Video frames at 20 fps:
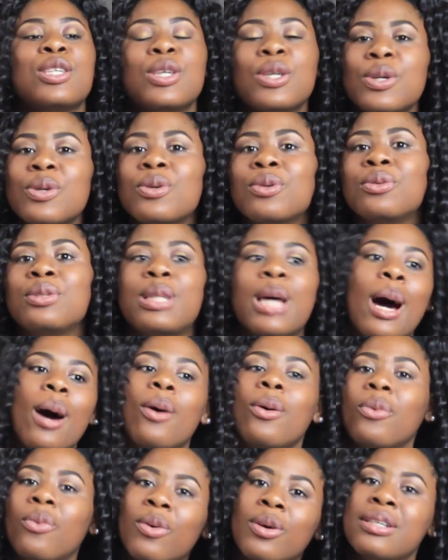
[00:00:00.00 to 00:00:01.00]
you
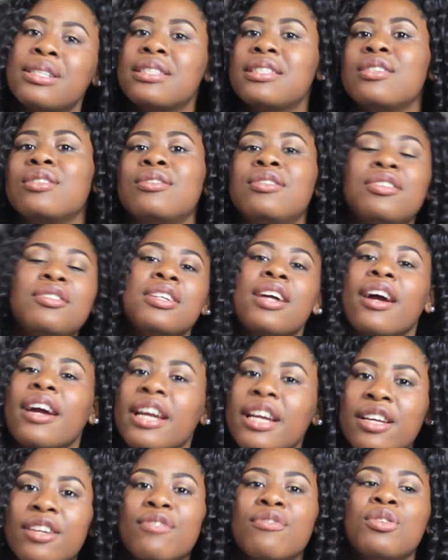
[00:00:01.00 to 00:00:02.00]
don't want to do your
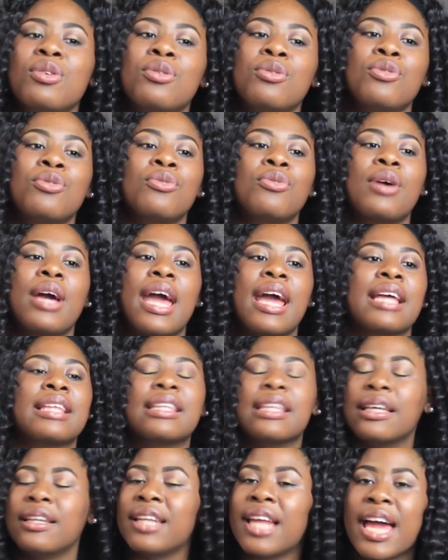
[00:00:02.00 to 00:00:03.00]
interview
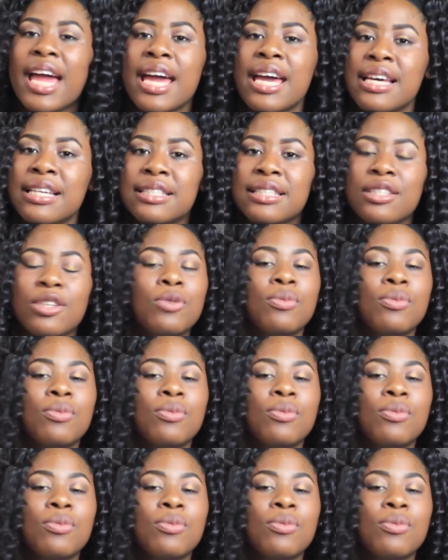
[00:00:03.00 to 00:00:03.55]
at the last.